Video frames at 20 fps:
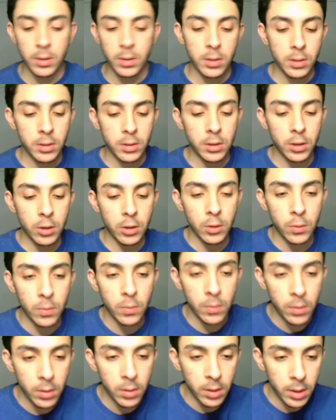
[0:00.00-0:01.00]
So
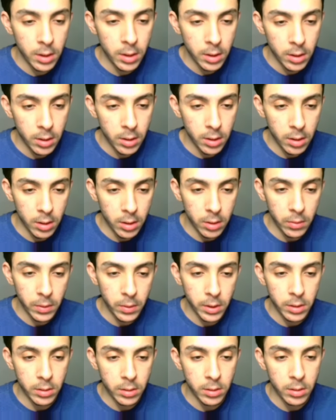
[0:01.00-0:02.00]
we
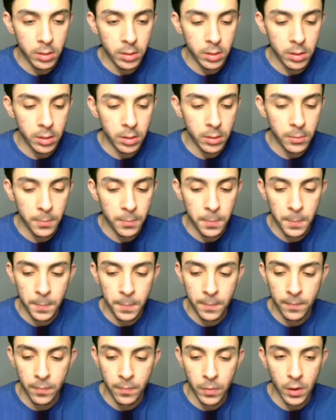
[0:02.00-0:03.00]
can
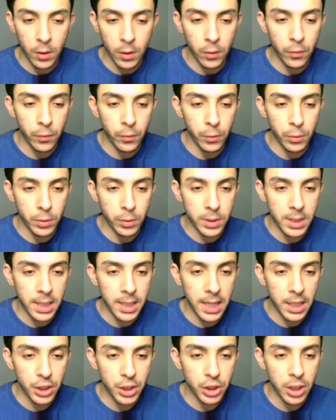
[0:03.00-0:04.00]
go
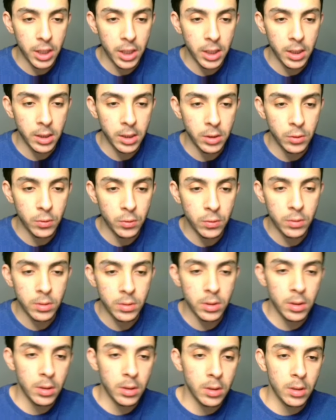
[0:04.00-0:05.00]
/ and use
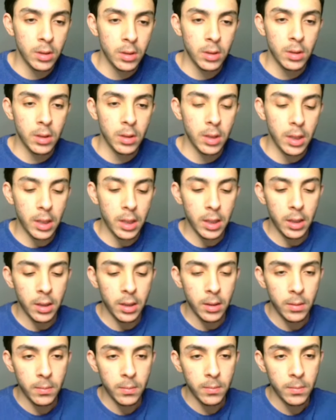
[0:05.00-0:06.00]
a
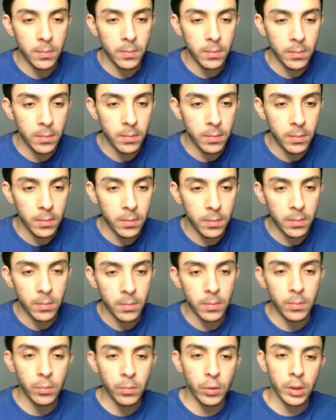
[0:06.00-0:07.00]

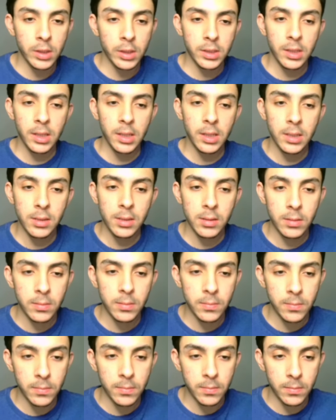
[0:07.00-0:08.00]
bulleted list
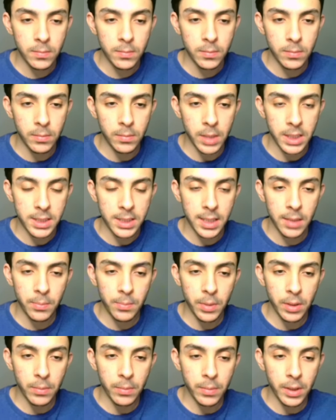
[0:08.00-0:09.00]
by
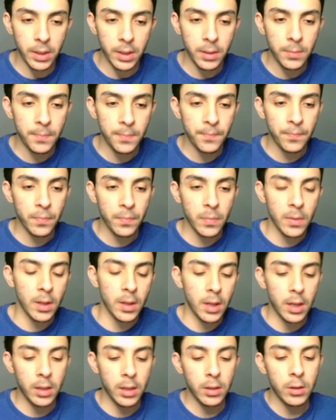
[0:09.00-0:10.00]
typing B
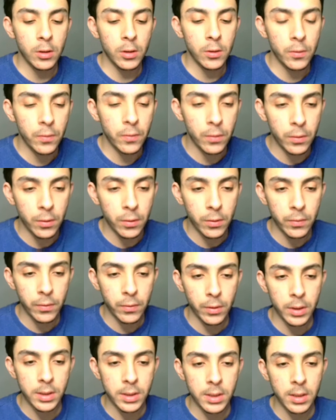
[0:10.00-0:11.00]
and go for
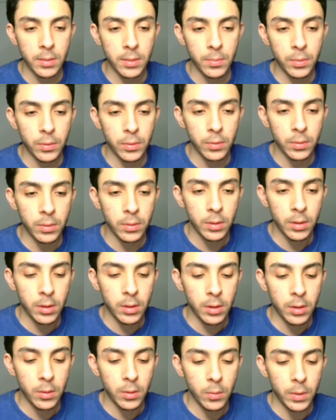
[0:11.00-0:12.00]
example,
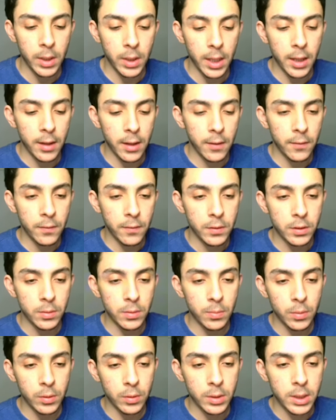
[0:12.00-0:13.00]
we have
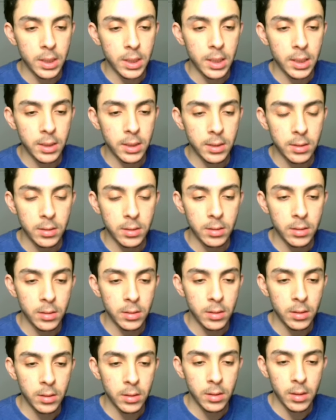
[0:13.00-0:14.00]
simple text,
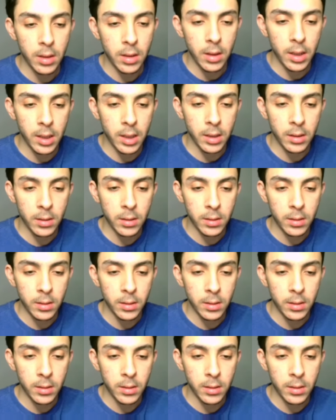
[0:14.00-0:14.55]
then